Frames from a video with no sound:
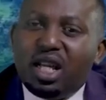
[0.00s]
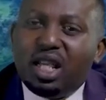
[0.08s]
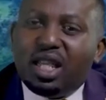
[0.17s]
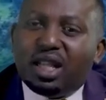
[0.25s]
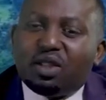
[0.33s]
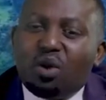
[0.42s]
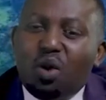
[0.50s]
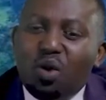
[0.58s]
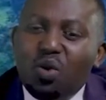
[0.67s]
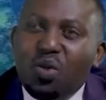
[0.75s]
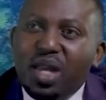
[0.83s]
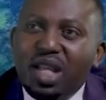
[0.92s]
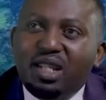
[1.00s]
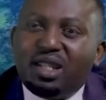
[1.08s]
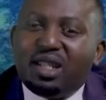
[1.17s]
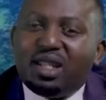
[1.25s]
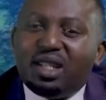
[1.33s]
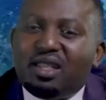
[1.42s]
that all
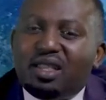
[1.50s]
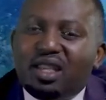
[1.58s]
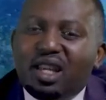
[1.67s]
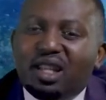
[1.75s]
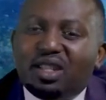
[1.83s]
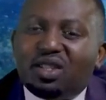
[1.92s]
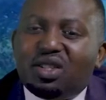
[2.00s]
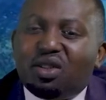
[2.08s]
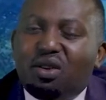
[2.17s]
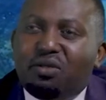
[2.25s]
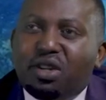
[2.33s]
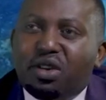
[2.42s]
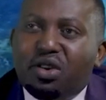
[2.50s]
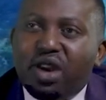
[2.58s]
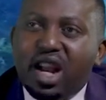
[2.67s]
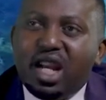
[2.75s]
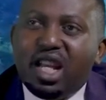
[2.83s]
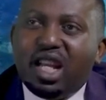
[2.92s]
these things of
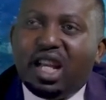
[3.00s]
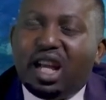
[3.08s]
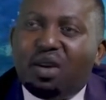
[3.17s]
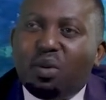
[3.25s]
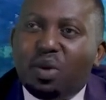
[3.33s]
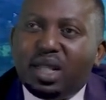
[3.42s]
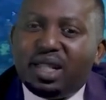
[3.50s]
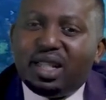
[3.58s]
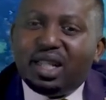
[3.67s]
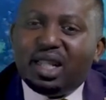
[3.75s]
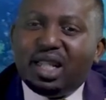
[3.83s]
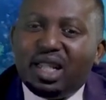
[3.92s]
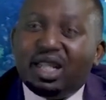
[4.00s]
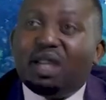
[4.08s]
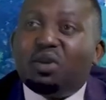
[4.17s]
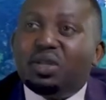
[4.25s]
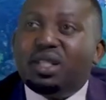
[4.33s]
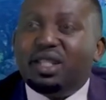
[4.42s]
degrading and wasting these
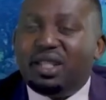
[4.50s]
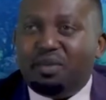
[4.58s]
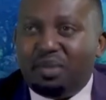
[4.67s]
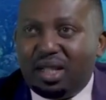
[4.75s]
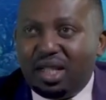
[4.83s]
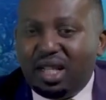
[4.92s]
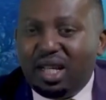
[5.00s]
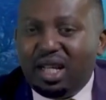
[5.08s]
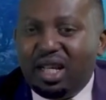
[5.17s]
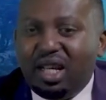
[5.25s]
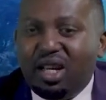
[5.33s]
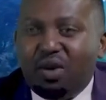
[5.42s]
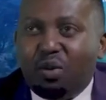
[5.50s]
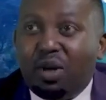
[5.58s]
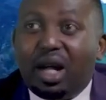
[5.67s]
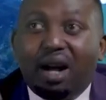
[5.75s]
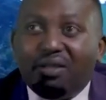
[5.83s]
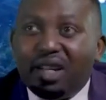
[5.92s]
ecosystems will
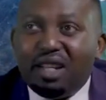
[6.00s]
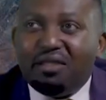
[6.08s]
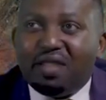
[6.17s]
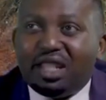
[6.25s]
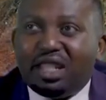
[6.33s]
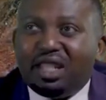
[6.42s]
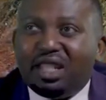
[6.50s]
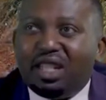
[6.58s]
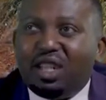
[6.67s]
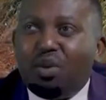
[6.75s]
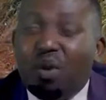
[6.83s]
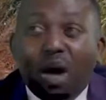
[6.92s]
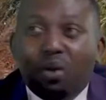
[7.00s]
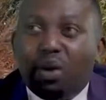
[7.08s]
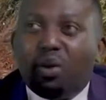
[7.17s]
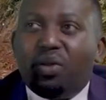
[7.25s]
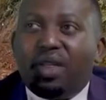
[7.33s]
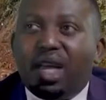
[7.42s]
have an effect in one way
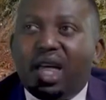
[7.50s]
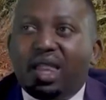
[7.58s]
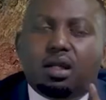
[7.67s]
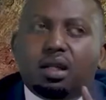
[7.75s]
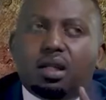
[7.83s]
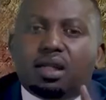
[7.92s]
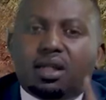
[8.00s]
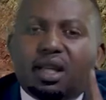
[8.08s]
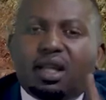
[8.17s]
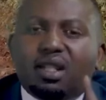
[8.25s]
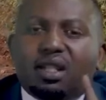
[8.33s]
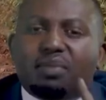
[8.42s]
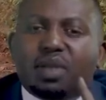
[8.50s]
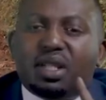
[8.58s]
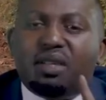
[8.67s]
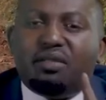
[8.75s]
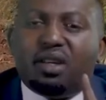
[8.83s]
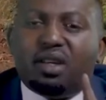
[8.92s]
or the other. The second
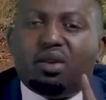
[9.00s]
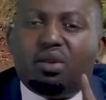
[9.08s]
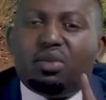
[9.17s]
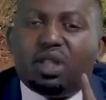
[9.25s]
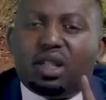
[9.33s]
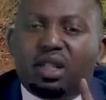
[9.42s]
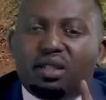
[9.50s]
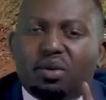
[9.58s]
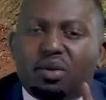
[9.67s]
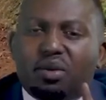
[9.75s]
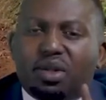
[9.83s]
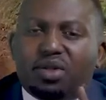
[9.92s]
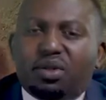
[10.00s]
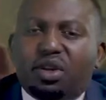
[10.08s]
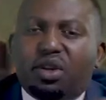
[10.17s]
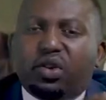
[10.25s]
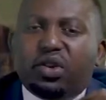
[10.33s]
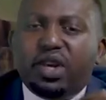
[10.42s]
specific objective was to
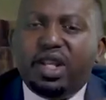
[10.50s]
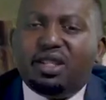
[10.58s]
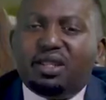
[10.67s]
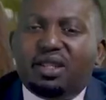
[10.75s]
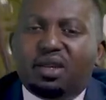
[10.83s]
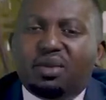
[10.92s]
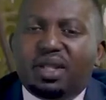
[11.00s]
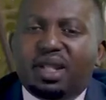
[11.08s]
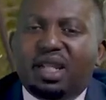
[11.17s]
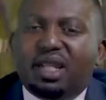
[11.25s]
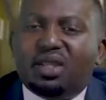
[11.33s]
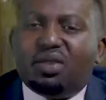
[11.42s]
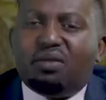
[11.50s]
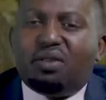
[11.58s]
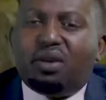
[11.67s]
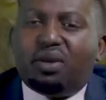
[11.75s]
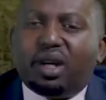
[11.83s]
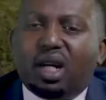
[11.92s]
increase the resilience of
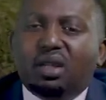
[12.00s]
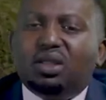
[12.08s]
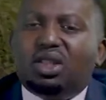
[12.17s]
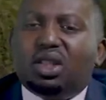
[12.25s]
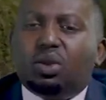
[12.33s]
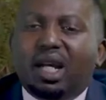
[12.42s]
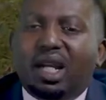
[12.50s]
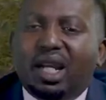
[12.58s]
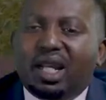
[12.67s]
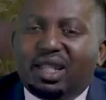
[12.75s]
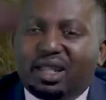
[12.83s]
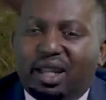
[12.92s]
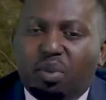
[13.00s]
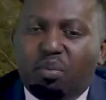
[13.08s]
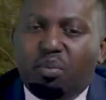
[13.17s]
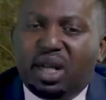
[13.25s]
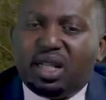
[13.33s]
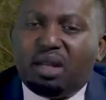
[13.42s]
agricultural landscape
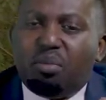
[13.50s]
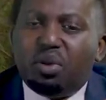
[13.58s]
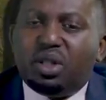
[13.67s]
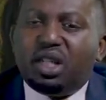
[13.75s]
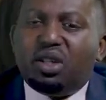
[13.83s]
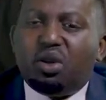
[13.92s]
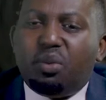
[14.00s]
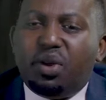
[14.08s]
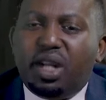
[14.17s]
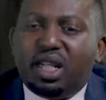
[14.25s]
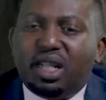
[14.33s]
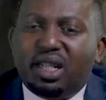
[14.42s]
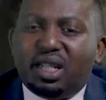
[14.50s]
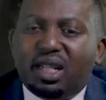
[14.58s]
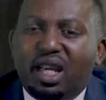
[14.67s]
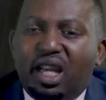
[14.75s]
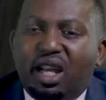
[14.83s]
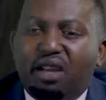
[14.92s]
by supporting communities
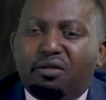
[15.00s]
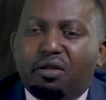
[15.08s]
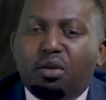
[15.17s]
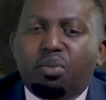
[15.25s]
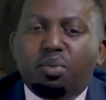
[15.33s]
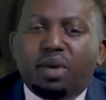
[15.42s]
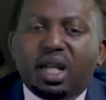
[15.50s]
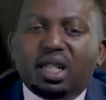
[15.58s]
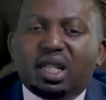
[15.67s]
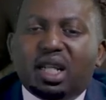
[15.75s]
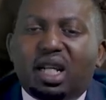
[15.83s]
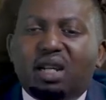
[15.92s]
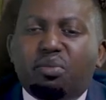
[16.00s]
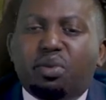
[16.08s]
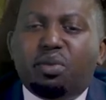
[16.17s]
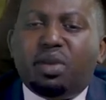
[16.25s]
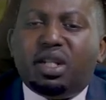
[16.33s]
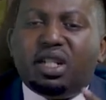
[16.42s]
in development and
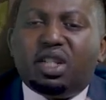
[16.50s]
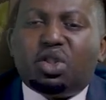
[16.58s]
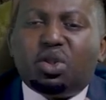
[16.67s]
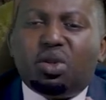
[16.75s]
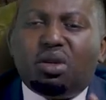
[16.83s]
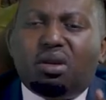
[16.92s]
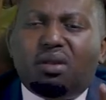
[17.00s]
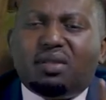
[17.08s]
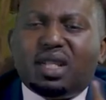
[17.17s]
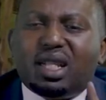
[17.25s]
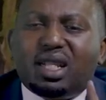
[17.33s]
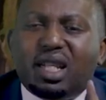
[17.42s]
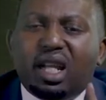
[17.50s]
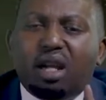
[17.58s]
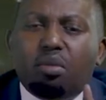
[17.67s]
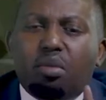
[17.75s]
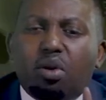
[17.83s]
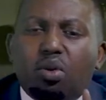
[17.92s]
implementation of
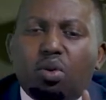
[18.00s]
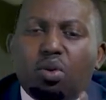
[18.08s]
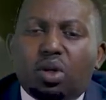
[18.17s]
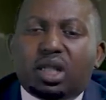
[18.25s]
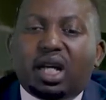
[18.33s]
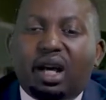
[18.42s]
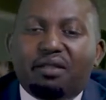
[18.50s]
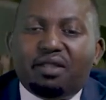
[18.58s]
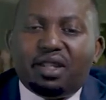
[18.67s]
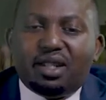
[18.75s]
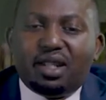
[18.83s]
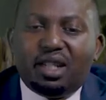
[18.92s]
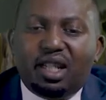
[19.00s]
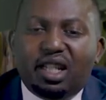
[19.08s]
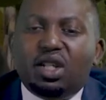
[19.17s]
sustainable water harvesting,